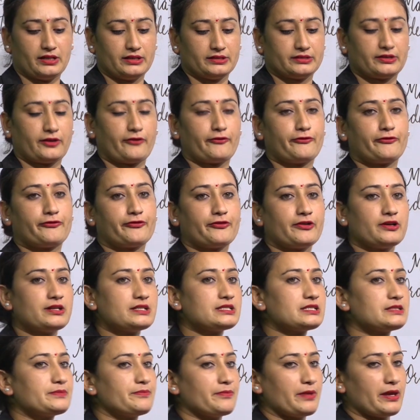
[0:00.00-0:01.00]
the
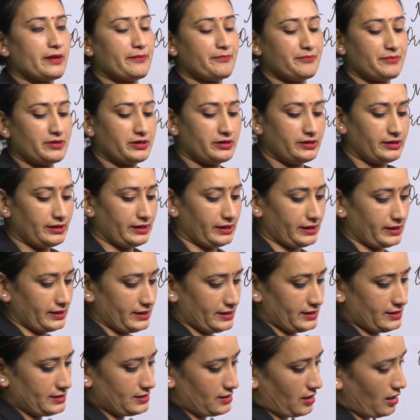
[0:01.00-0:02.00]
first member
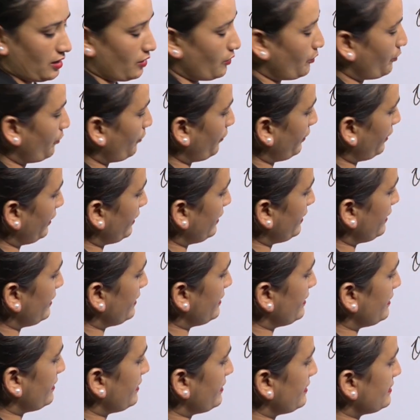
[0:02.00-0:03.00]
is
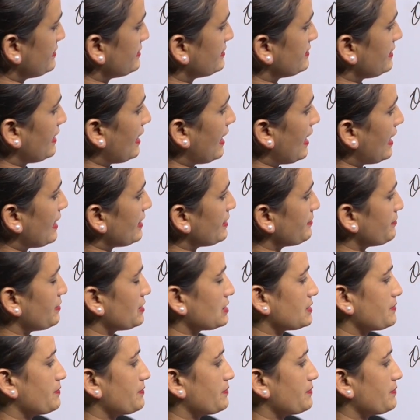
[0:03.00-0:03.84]
always the animals,